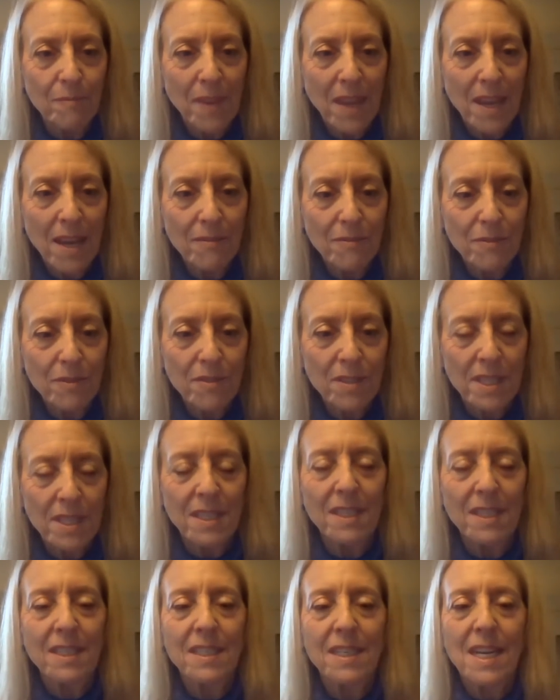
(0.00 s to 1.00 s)
after
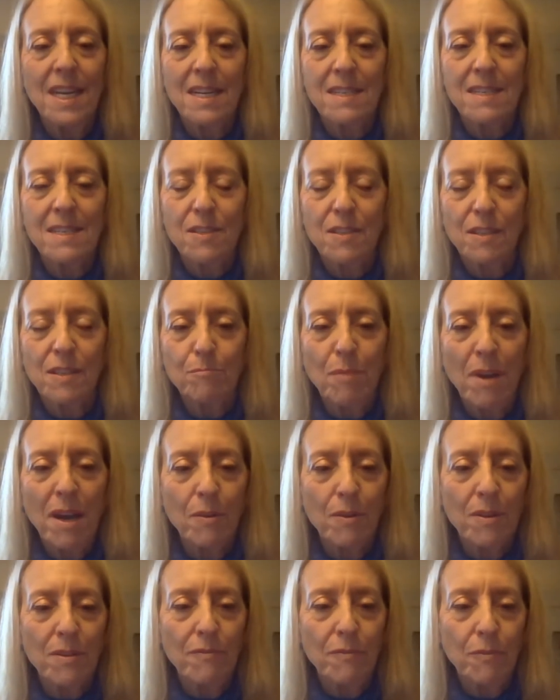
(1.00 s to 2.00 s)
the Nats took
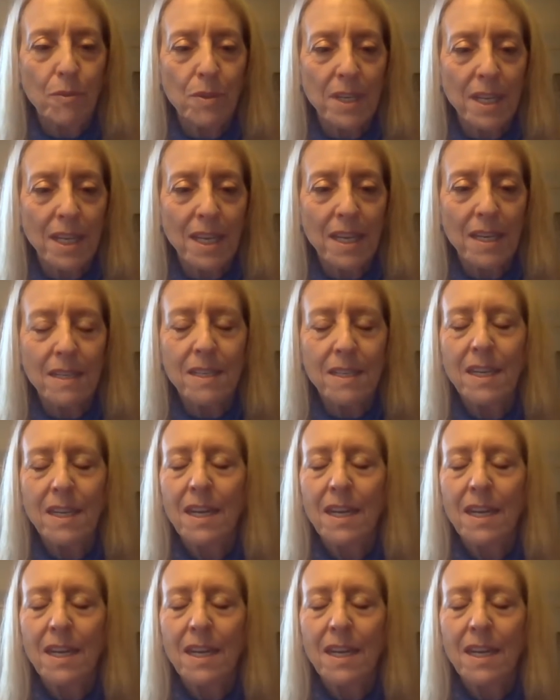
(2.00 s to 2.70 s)
power in '48.